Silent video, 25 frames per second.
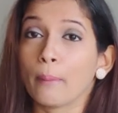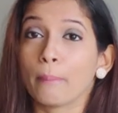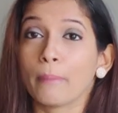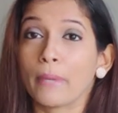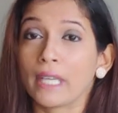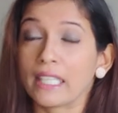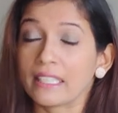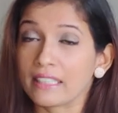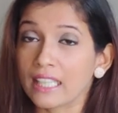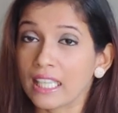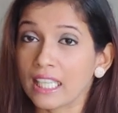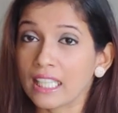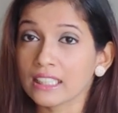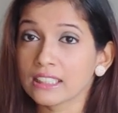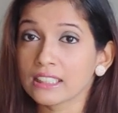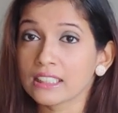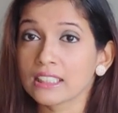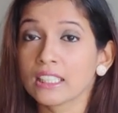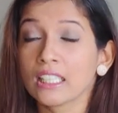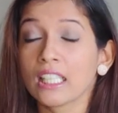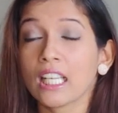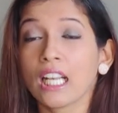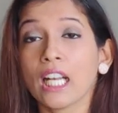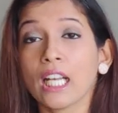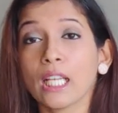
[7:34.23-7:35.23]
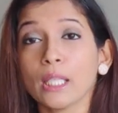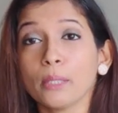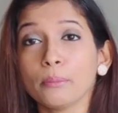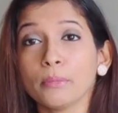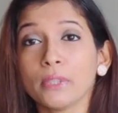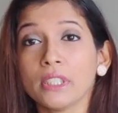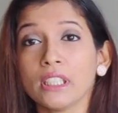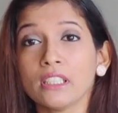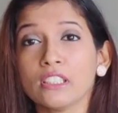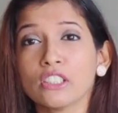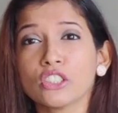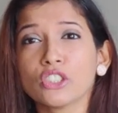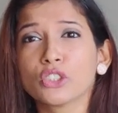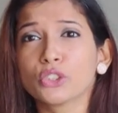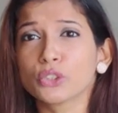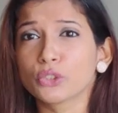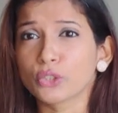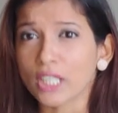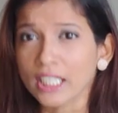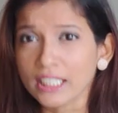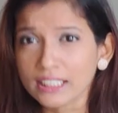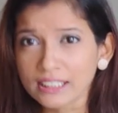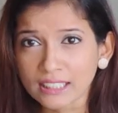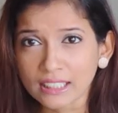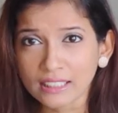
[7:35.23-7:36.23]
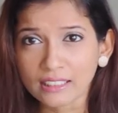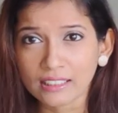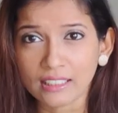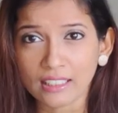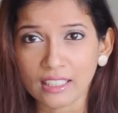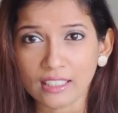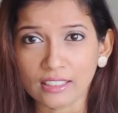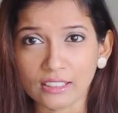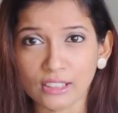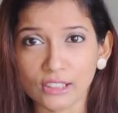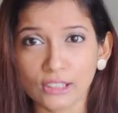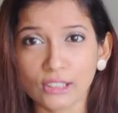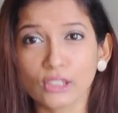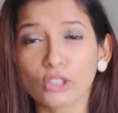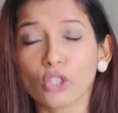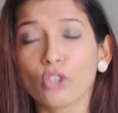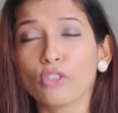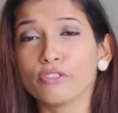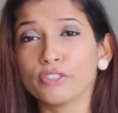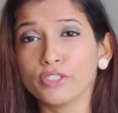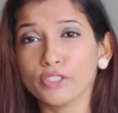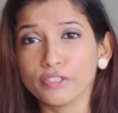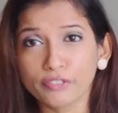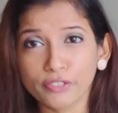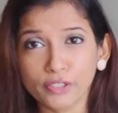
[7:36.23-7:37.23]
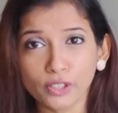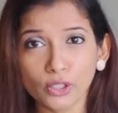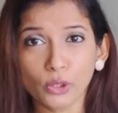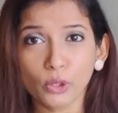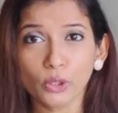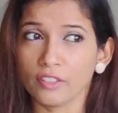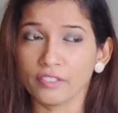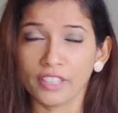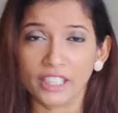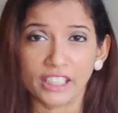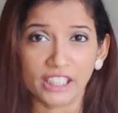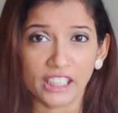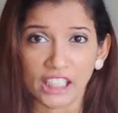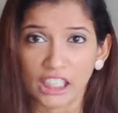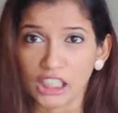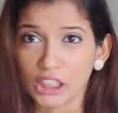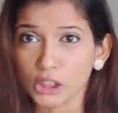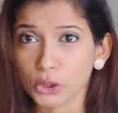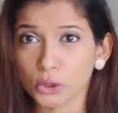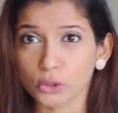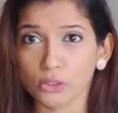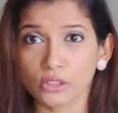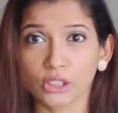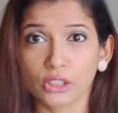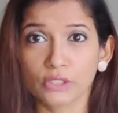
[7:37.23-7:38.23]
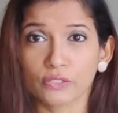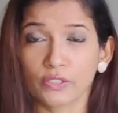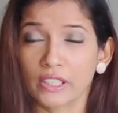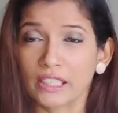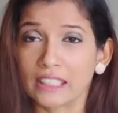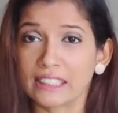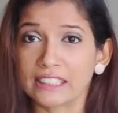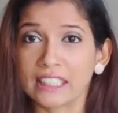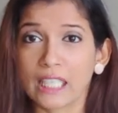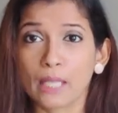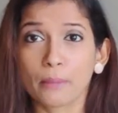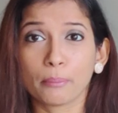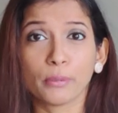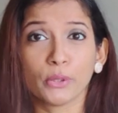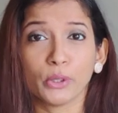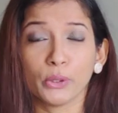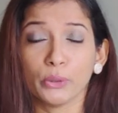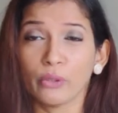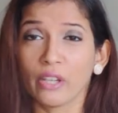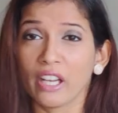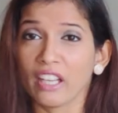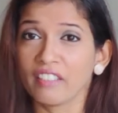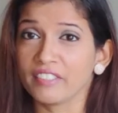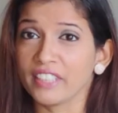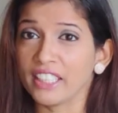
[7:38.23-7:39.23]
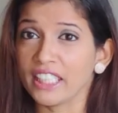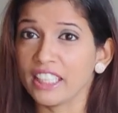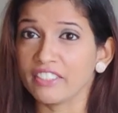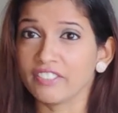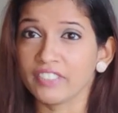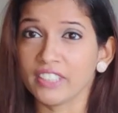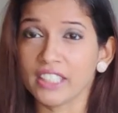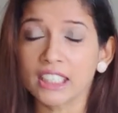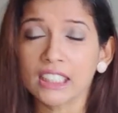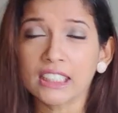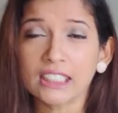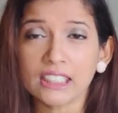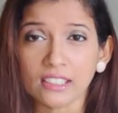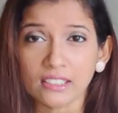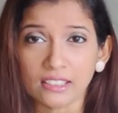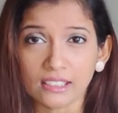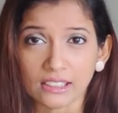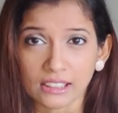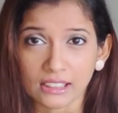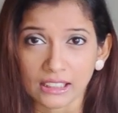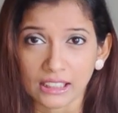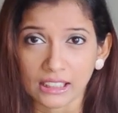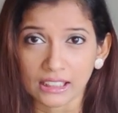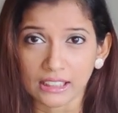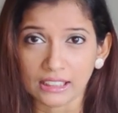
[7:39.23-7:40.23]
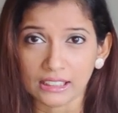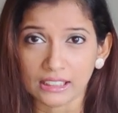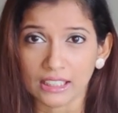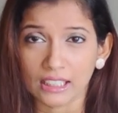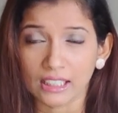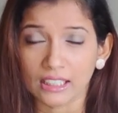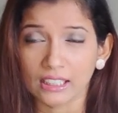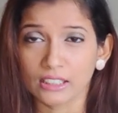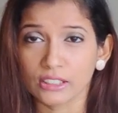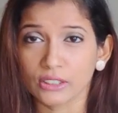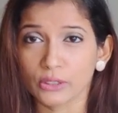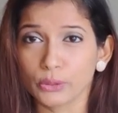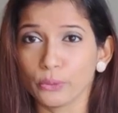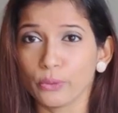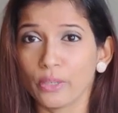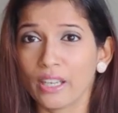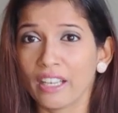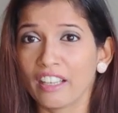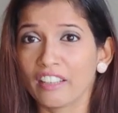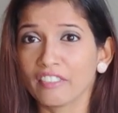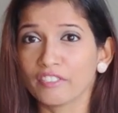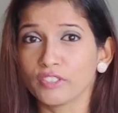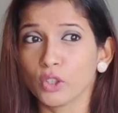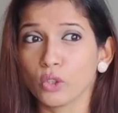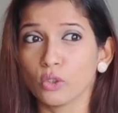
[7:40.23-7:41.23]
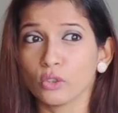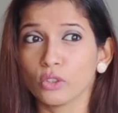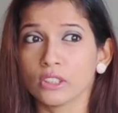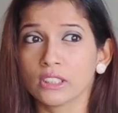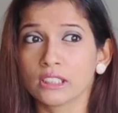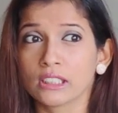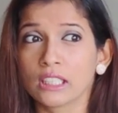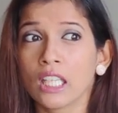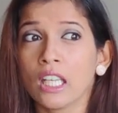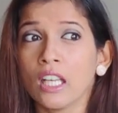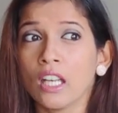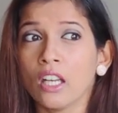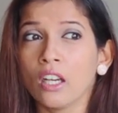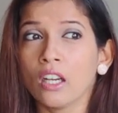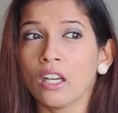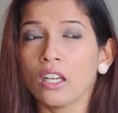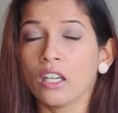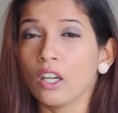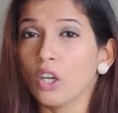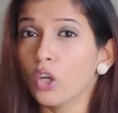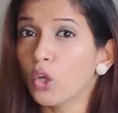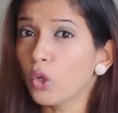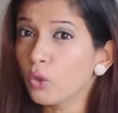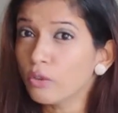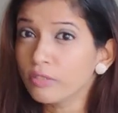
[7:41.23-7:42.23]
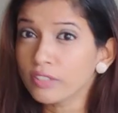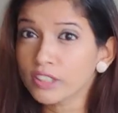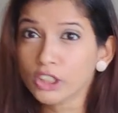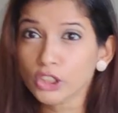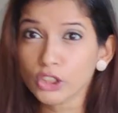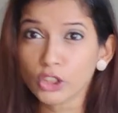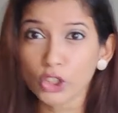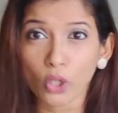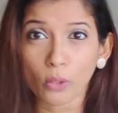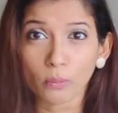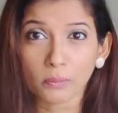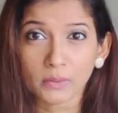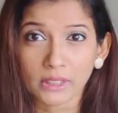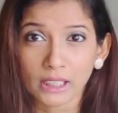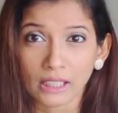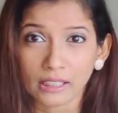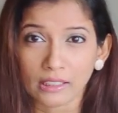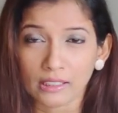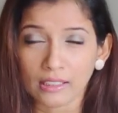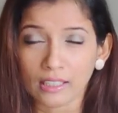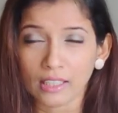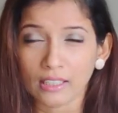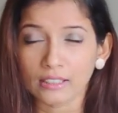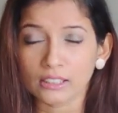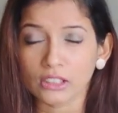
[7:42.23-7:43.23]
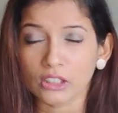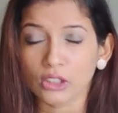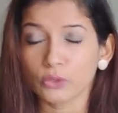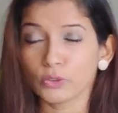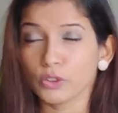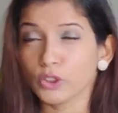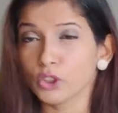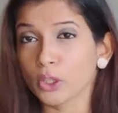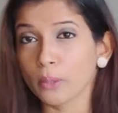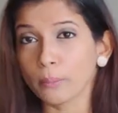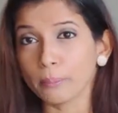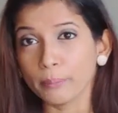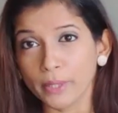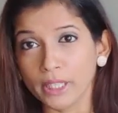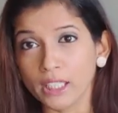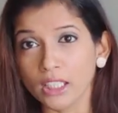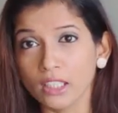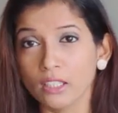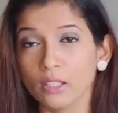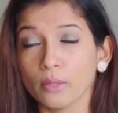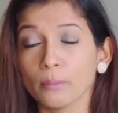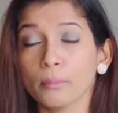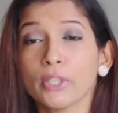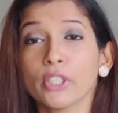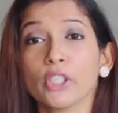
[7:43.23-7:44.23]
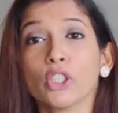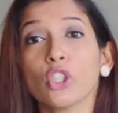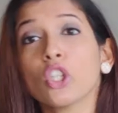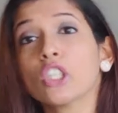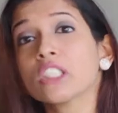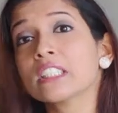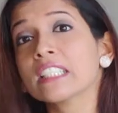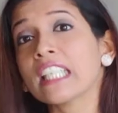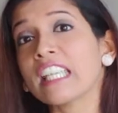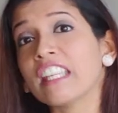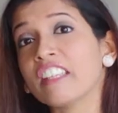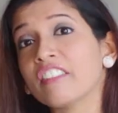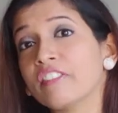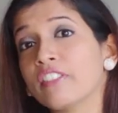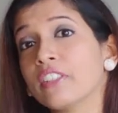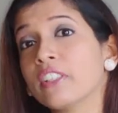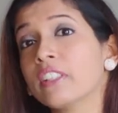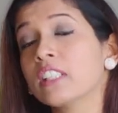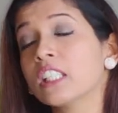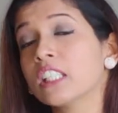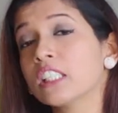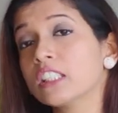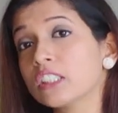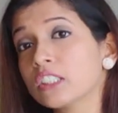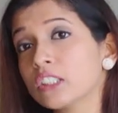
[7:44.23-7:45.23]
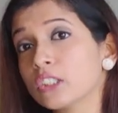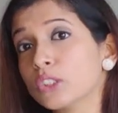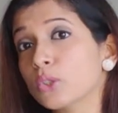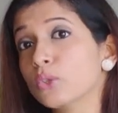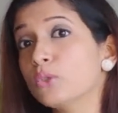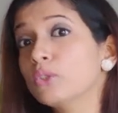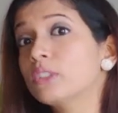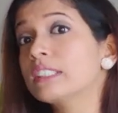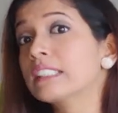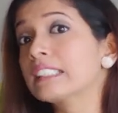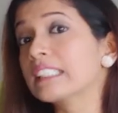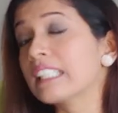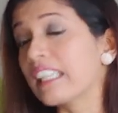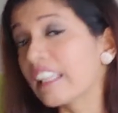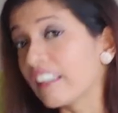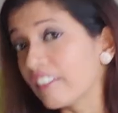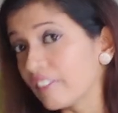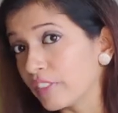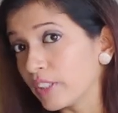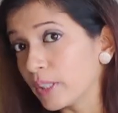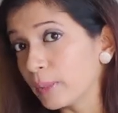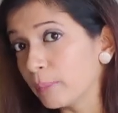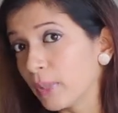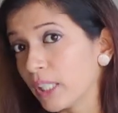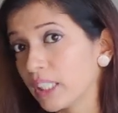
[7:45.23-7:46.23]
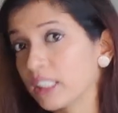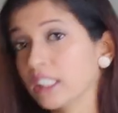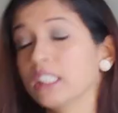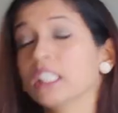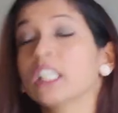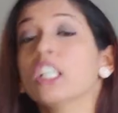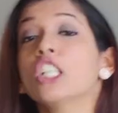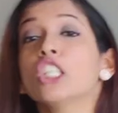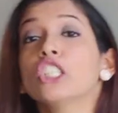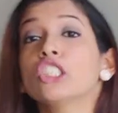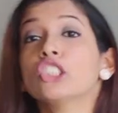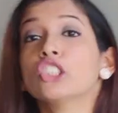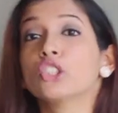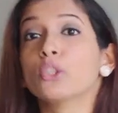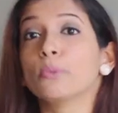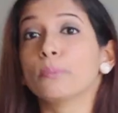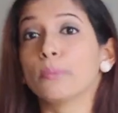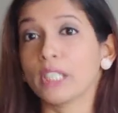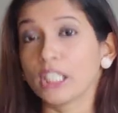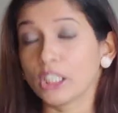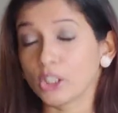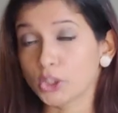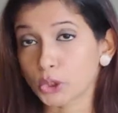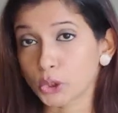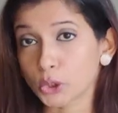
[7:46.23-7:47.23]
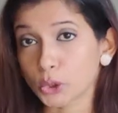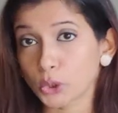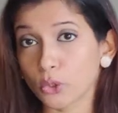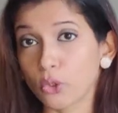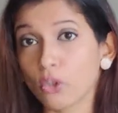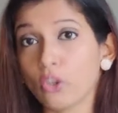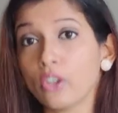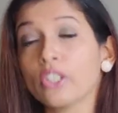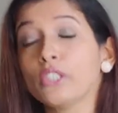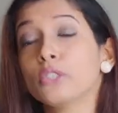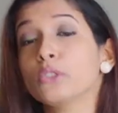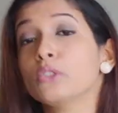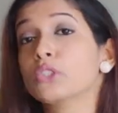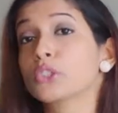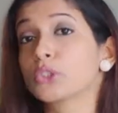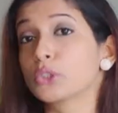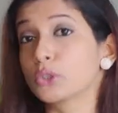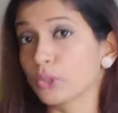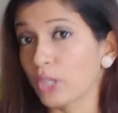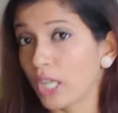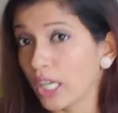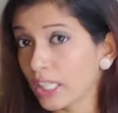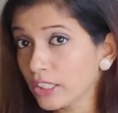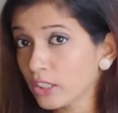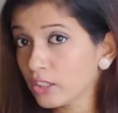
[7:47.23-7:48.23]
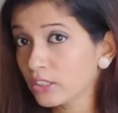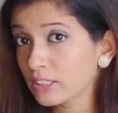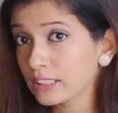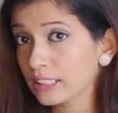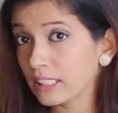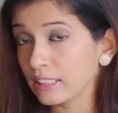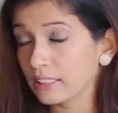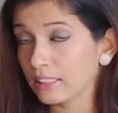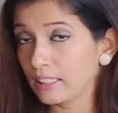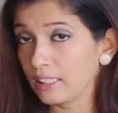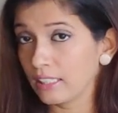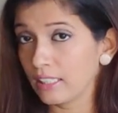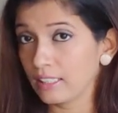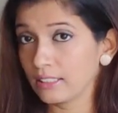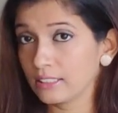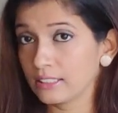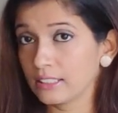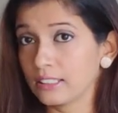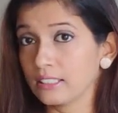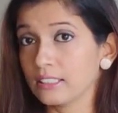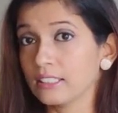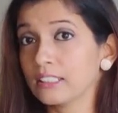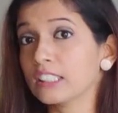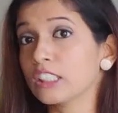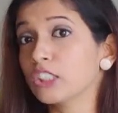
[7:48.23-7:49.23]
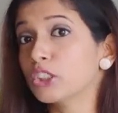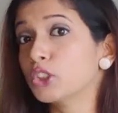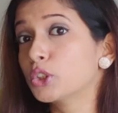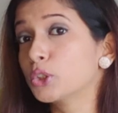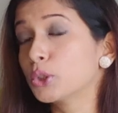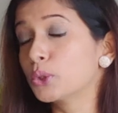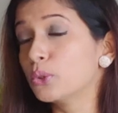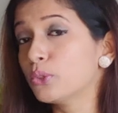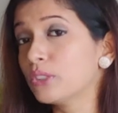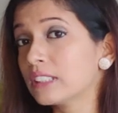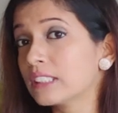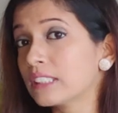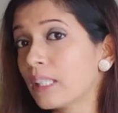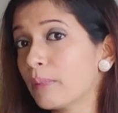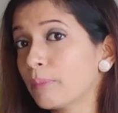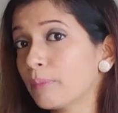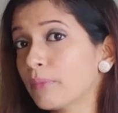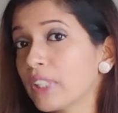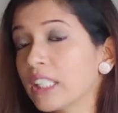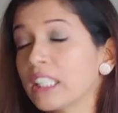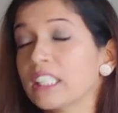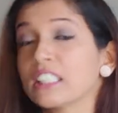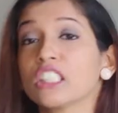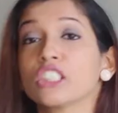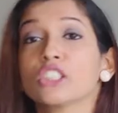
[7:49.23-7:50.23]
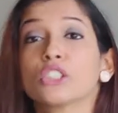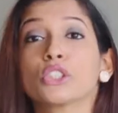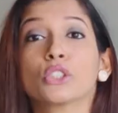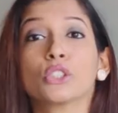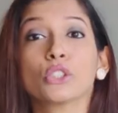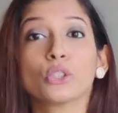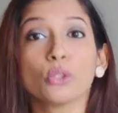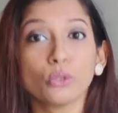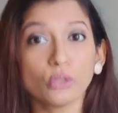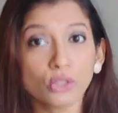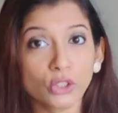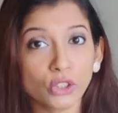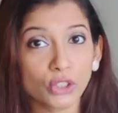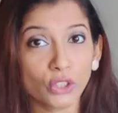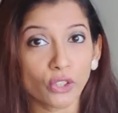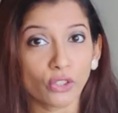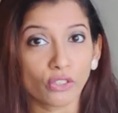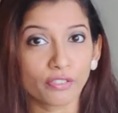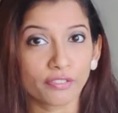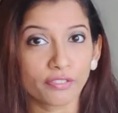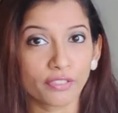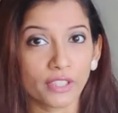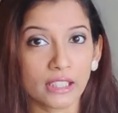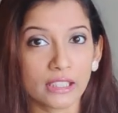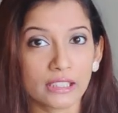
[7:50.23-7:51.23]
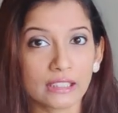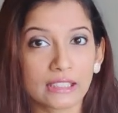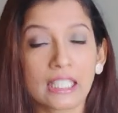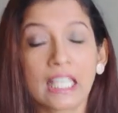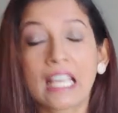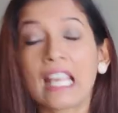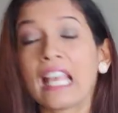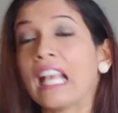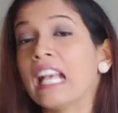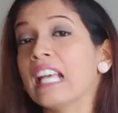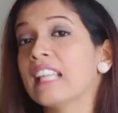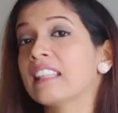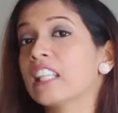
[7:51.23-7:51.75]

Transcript: By that, I mean, try sunglasses of different variations. For example, you have aviators these days. You have those over-the-top sunglasses which are bigger. But not everything suits everybody. So make sure you try your sunglasses and choose something that suits your face.